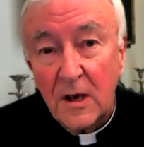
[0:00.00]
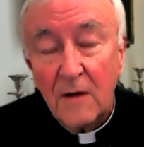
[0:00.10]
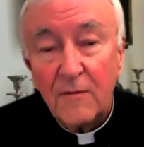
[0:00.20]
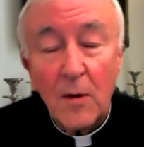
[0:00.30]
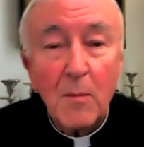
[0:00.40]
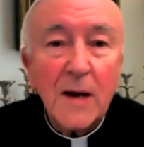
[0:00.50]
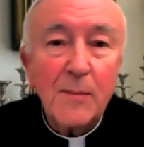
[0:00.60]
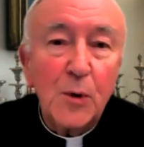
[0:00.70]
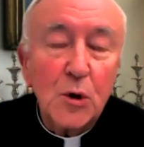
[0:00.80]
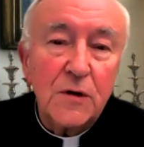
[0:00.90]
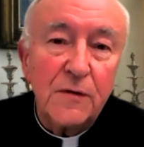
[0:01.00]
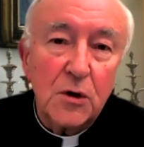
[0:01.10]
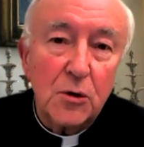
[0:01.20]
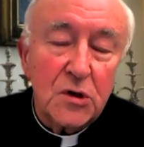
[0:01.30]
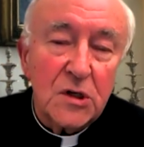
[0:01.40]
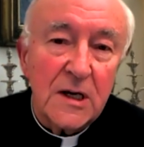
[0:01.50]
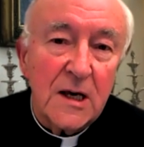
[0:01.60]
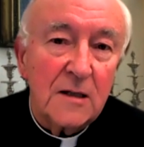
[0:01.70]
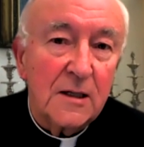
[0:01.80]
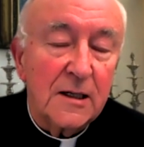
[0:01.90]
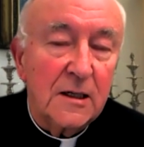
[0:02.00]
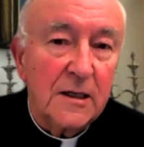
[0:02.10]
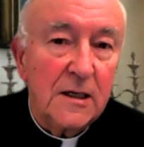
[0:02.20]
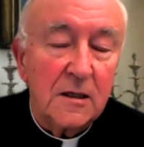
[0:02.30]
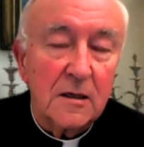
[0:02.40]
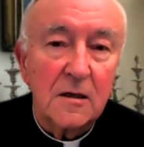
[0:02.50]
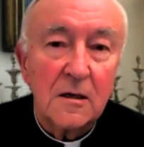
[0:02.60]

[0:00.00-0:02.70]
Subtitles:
From my point of view as a Catholic leader,